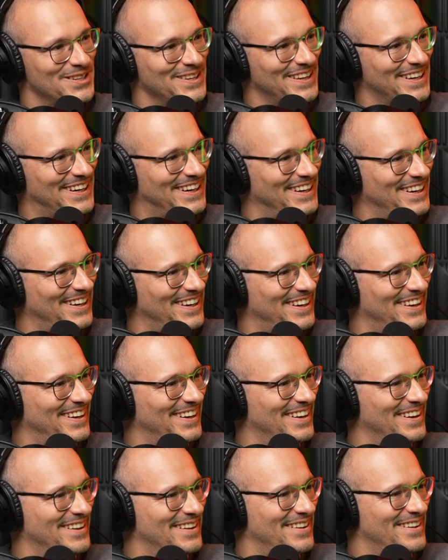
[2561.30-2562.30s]
like, like uh, yeah. uh,
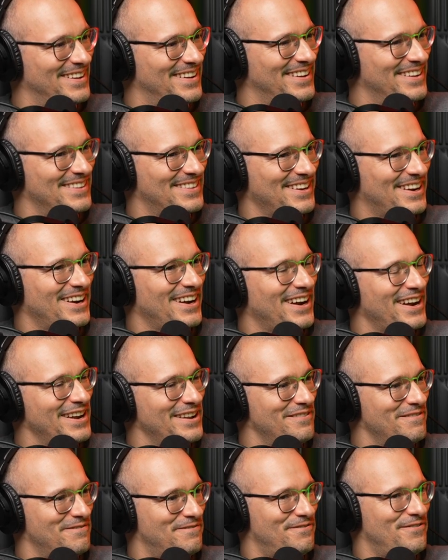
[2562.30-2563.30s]
uh, the
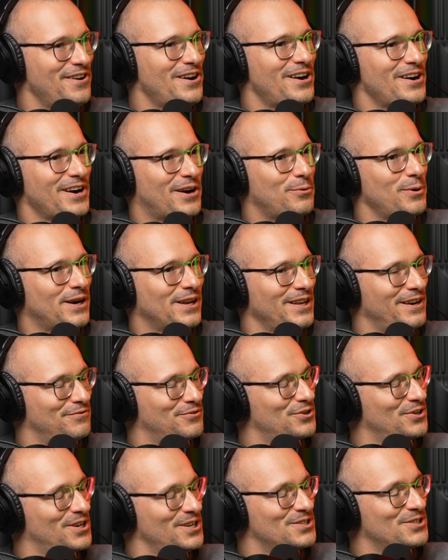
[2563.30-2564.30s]
guy very quickly
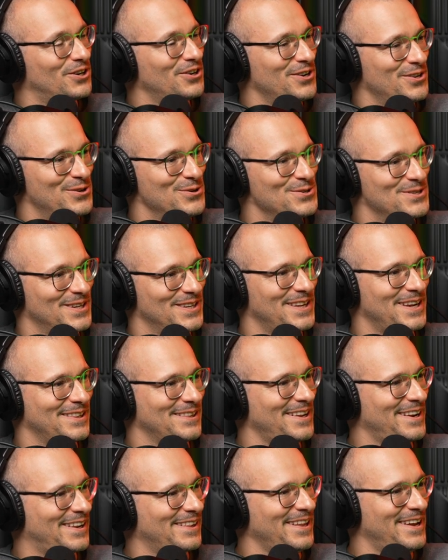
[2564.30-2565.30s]
after he started using that,
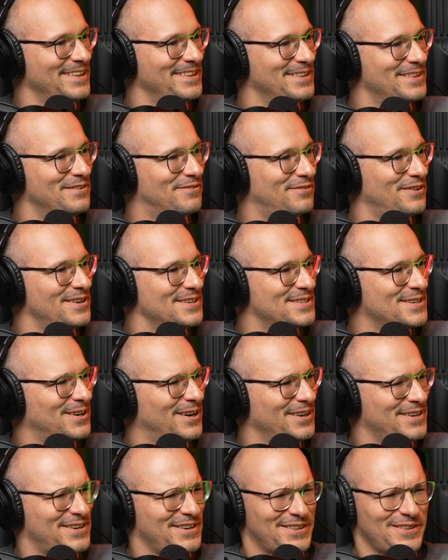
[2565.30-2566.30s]
like landed the first
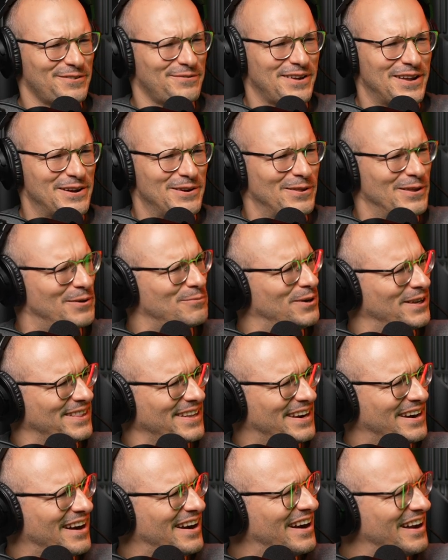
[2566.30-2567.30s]
contract of final like what,
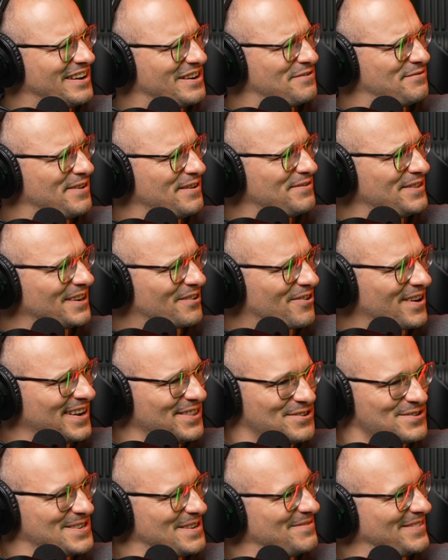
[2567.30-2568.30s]
like 150
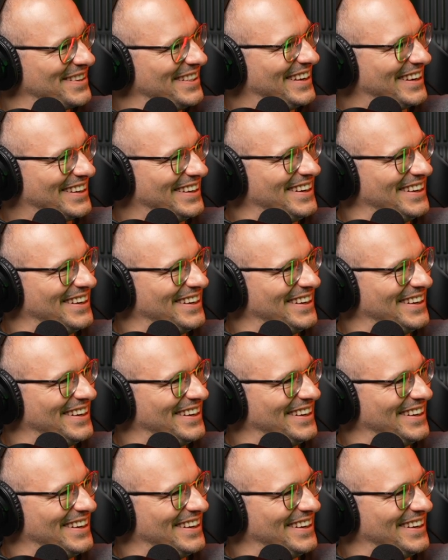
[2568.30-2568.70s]
grand or something like yeah,